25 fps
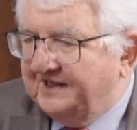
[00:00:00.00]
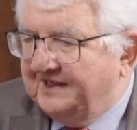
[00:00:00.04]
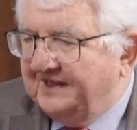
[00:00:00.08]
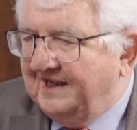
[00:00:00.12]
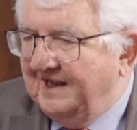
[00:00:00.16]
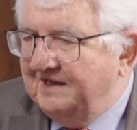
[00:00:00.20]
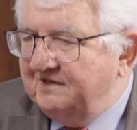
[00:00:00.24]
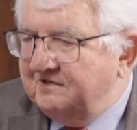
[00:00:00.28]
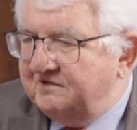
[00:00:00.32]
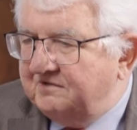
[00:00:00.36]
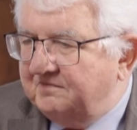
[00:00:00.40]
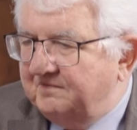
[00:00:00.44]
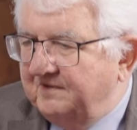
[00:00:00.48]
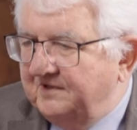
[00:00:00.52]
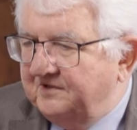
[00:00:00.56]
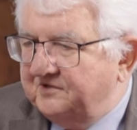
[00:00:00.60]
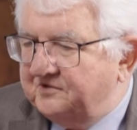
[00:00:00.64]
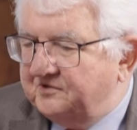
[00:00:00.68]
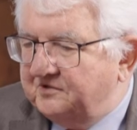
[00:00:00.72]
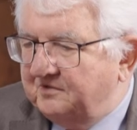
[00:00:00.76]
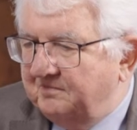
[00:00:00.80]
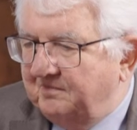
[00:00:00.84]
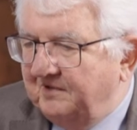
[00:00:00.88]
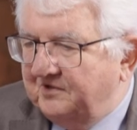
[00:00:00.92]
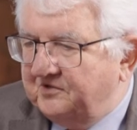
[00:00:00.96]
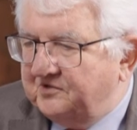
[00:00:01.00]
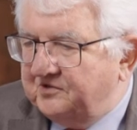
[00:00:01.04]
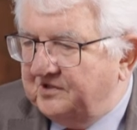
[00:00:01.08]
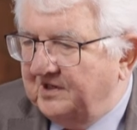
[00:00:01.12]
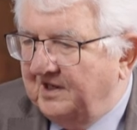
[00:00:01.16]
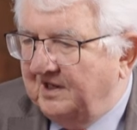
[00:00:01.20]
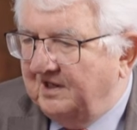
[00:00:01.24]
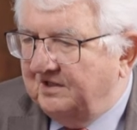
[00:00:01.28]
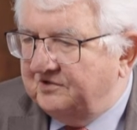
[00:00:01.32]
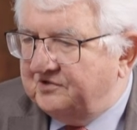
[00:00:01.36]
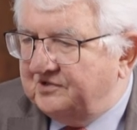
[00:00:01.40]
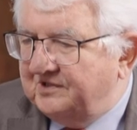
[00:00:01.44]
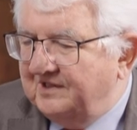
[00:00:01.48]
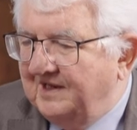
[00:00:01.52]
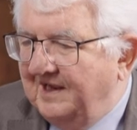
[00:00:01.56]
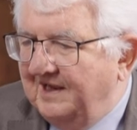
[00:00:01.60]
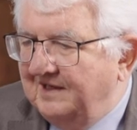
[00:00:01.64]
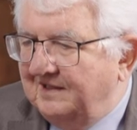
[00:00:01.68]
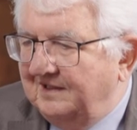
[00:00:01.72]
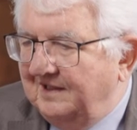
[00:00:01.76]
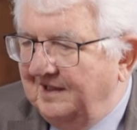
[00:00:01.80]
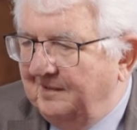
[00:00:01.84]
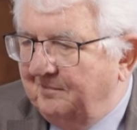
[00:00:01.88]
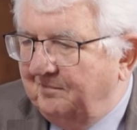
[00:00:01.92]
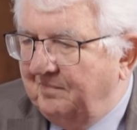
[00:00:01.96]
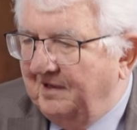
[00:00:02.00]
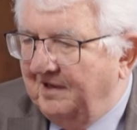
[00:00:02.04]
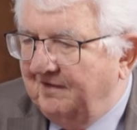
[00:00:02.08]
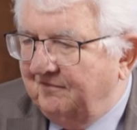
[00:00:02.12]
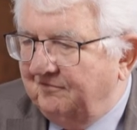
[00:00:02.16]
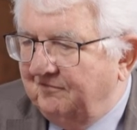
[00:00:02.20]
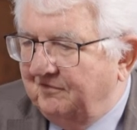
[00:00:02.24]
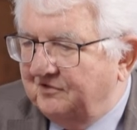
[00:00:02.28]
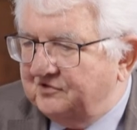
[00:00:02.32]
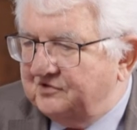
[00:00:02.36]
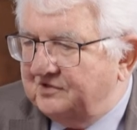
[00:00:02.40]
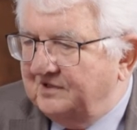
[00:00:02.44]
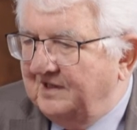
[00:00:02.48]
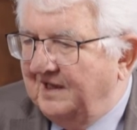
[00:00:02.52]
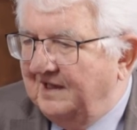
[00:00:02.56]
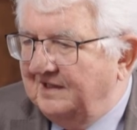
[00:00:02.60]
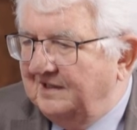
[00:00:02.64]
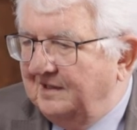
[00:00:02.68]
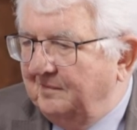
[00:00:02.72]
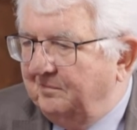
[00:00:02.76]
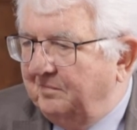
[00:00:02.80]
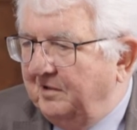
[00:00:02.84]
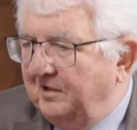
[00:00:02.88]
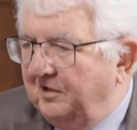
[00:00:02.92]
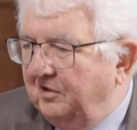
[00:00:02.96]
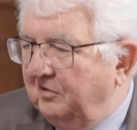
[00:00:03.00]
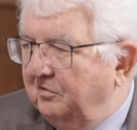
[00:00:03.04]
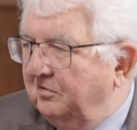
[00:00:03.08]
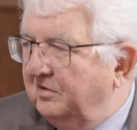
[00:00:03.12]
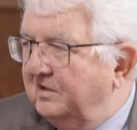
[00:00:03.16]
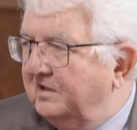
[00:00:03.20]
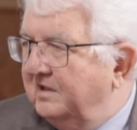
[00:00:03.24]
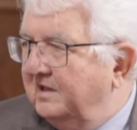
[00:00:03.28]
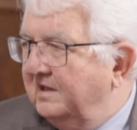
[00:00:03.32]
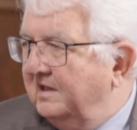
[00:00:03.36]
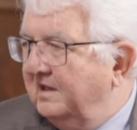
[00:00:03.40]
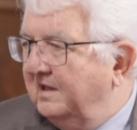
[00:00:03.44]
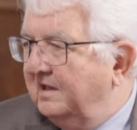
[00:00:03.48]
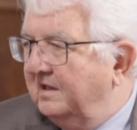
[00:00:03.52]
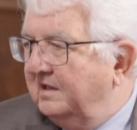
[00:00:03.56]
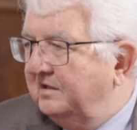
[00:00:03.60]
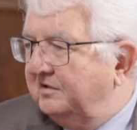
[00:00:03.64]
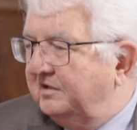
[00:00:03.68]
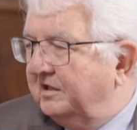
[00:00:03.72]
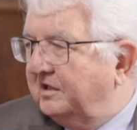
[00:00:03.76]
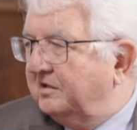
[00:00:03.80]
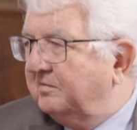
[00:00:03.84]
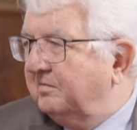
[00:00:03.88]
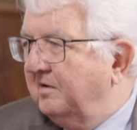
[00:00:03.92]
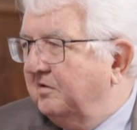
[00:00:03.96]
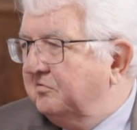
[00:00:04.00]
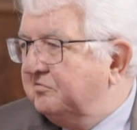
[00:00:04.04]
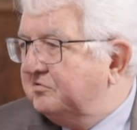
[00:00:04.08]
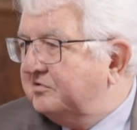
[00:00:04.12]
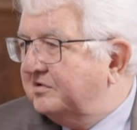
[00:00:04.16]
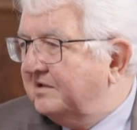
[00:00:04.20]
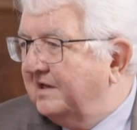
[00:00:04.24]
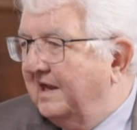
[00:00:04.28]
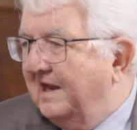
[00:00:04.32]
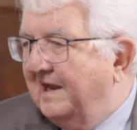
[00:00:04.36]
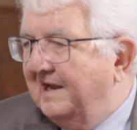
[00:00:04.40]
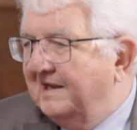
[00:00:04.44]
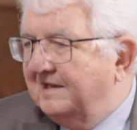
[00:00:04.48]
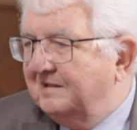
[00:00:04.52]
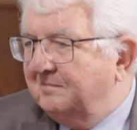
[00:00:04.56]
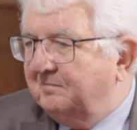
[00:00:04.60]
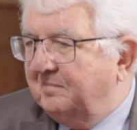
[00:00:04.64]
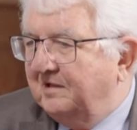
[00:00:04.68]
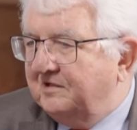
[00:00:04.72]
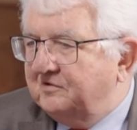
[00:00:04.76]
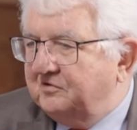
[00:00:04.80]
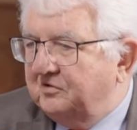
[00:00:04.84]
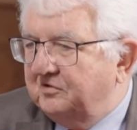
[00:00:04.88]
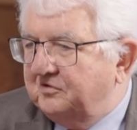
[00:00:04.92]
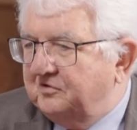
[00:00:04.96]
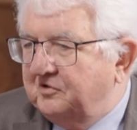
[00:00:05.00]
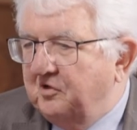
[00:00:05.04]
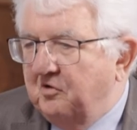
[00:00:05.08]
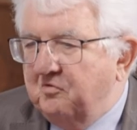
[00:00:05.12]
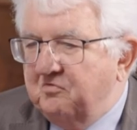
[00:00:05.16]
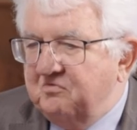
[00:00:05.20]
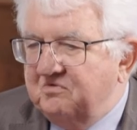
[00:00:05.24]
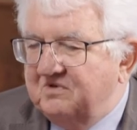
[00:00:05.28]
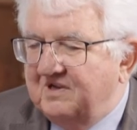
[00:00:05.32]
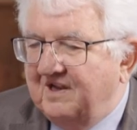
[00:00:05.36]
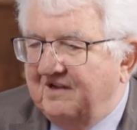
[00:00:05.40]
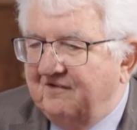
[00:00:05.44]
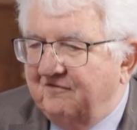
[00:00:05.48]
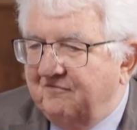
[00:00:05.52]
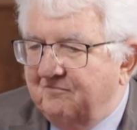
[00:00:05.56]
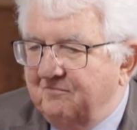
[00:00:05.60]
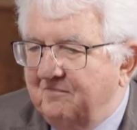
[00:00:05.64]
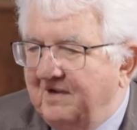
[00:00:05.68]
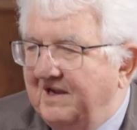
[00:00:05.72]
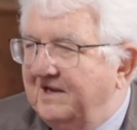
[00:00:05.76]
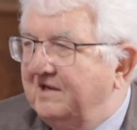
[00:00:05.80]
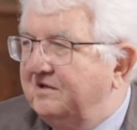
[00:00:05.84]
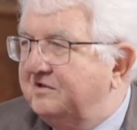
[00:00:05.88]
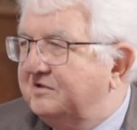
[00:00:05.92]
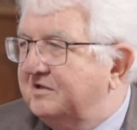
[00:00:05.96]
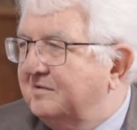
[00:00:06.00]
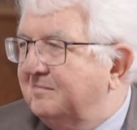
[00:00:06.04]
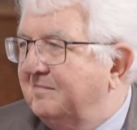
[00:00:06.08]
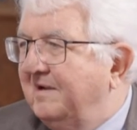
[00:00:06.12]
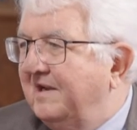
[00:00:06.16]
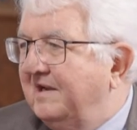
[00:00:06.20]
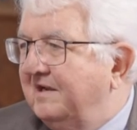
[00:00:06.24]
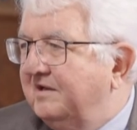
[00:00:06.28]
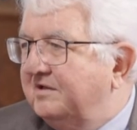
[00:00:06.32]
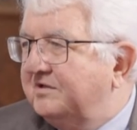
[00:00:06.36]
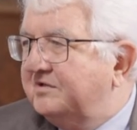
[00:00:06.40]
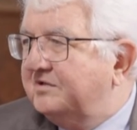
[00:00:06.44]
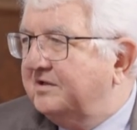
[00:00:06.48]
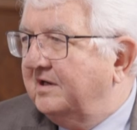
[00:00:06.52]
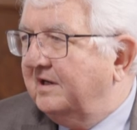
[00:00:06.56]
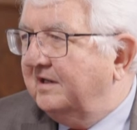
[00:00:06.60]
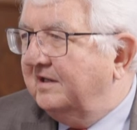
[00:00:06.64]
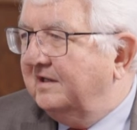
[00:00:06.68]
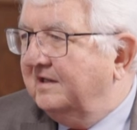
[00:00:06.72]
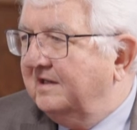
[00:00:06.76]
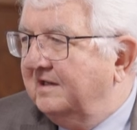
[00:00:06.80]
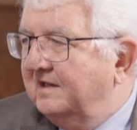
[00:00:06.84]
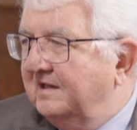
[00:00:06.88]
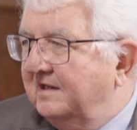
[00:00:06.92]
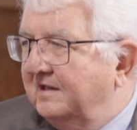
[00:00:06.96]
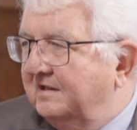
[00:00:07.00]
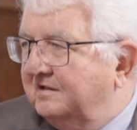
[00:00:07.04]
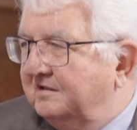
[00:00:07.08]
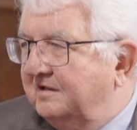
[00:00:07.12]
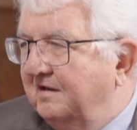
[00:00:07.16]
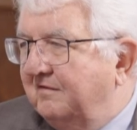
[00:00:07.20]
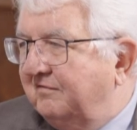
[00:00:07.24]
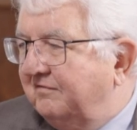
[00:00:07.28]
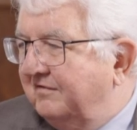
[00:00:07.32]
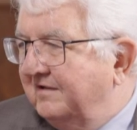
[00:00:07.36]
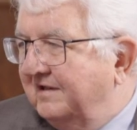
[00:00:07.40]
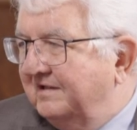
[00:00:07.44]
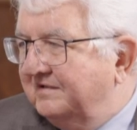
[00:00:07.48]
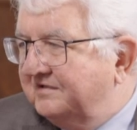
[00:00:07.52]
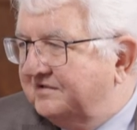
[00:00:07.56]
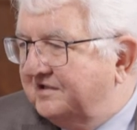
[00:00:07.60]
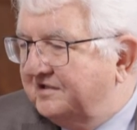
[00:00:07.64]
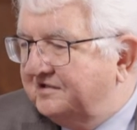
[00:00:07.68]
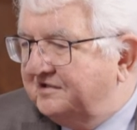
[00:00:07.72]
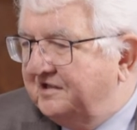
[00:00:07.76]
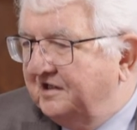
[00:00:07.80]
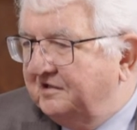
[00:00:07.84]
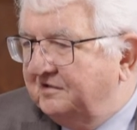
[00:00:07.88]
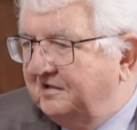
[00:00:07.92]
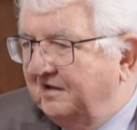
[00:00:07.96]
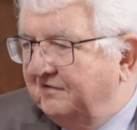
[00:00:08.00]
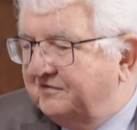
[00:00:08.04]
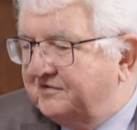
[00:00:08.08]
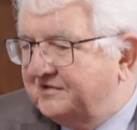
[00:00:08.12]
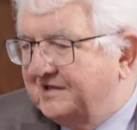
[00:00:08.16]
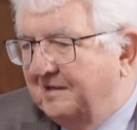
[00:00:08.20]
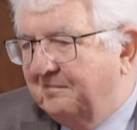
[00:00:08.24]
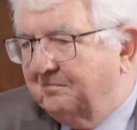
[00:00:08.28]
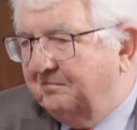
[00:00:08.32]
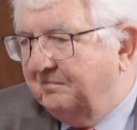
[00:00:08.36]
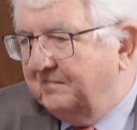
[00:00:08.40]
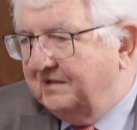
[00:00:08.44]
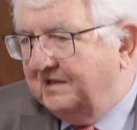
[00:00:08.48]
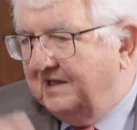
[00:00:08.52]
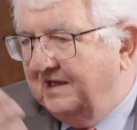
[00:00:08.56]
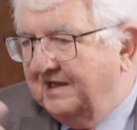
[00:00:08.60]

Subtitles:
countries which are slightly above or slightly below the growth line, but you don't have major differences. That you have some